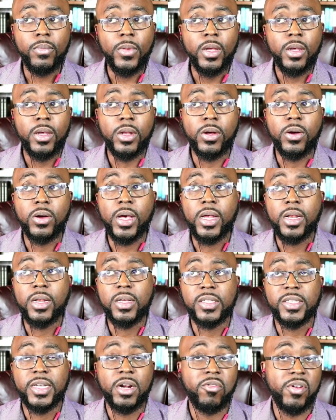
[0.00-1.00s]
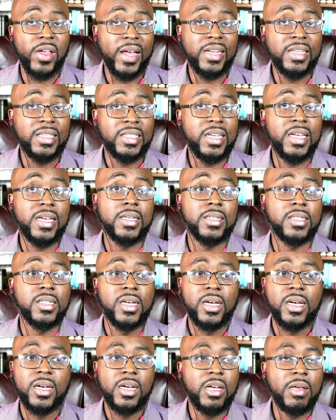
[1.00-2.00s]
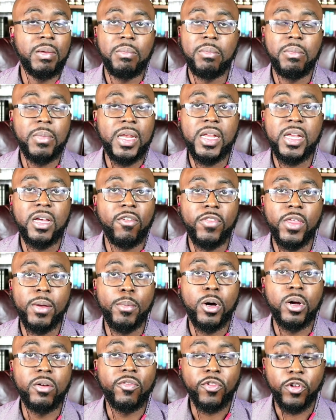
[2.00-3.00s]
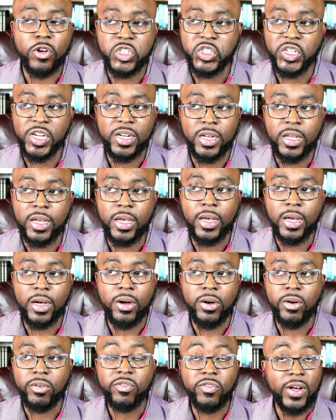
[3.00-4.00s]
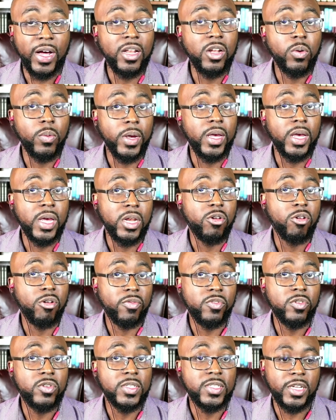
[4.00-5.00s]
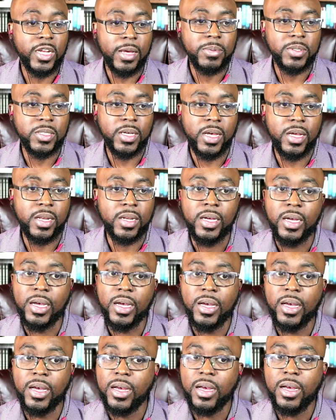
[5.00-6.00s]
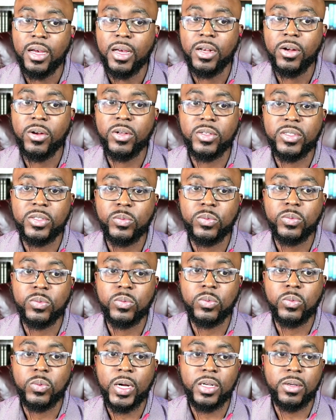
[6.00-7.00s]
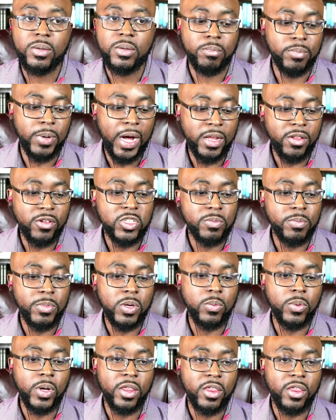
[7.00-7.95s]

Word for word: you know and the sad reality is many of them unfortunately are following in their footsteps and you know, what bothers me one